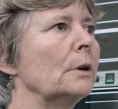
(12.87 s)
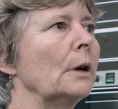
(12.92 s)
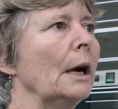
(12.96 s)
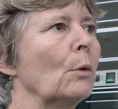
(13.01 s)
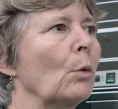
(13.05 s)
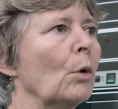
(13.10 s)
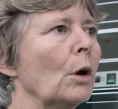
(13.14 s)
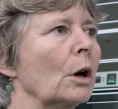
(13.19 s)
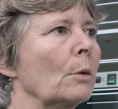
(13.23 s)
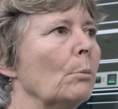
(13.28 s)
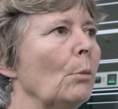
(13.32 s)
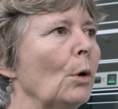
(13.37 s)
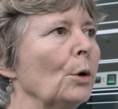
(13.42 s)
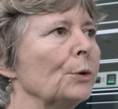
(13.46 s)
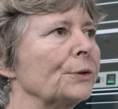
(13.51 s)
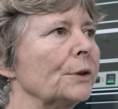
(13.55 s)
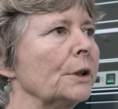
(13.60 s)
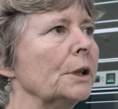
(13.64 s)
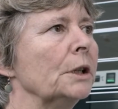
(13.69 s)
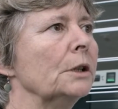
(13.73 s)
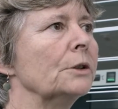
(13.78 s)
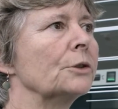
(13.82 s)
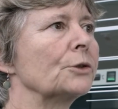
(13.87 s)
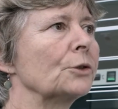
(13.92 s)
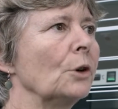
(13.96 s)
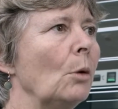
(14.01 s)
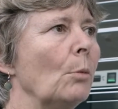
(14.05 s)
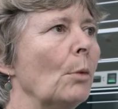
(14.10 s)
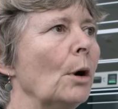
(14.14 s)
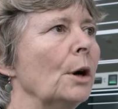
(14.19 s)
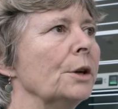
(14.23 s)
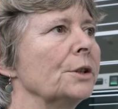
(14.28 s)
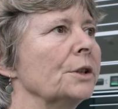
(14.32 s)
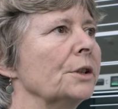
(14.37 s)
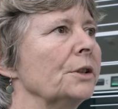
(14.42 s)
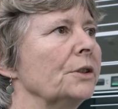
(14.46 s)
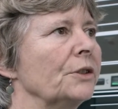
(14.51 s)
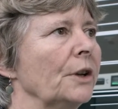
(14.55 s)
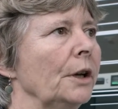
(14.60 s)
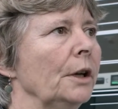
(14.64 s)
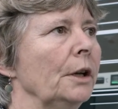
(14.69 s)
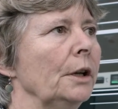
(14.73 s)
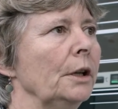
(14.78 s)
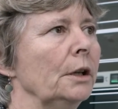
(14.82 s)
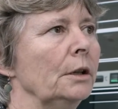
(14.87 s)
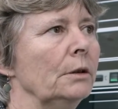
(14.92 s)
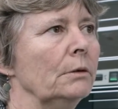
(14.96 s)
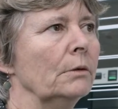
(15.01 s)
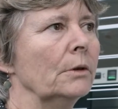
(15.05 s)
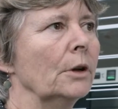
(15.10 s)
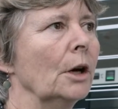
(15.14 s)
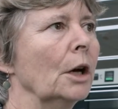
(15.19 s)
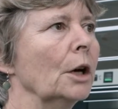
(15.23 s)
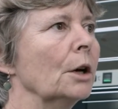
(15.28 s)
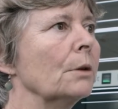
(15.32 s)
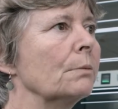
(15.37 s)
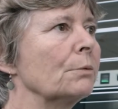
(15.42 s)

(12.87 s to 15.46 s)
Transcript: I work mostly in salt marshes and in uh,